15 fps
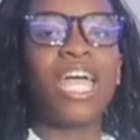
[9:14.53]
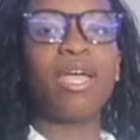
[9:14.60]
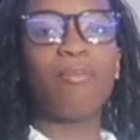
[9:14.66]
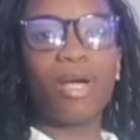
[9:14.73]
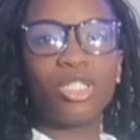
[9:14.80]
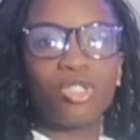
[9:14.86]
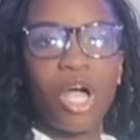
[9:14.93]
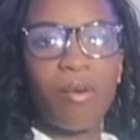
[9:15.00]

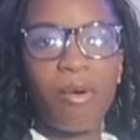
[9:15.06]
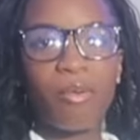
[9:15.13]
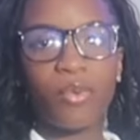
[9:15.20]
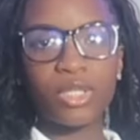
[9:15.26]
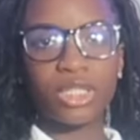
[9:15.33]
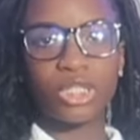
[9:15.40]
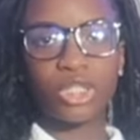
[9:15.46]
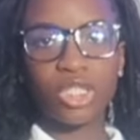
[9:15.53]
and mind you I
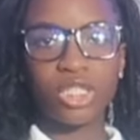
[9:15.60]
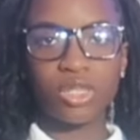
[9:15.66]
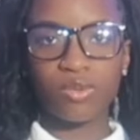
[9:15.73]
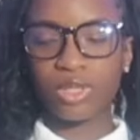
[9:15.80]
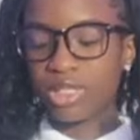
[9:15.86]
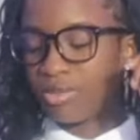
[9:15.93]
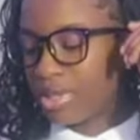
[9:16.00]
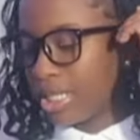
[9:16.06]
probably wear the
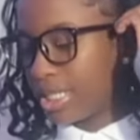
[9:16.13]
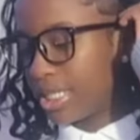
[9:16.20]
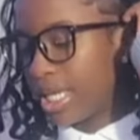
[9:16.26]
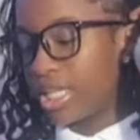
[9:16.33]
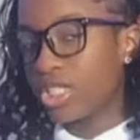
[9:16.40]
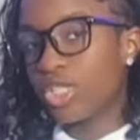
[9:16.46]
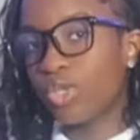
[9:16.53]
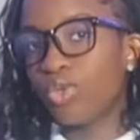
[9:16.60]
skirt with something like
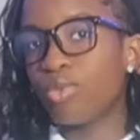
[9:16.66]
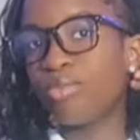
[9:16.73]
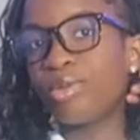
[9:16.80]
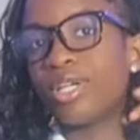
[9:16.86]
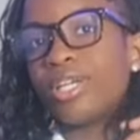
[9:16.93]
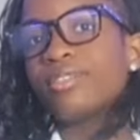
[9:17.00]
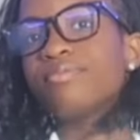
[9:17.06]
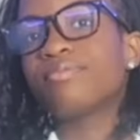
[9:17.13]
that too
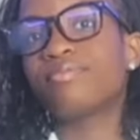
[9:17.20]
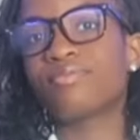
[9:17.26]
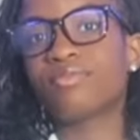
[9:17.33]
but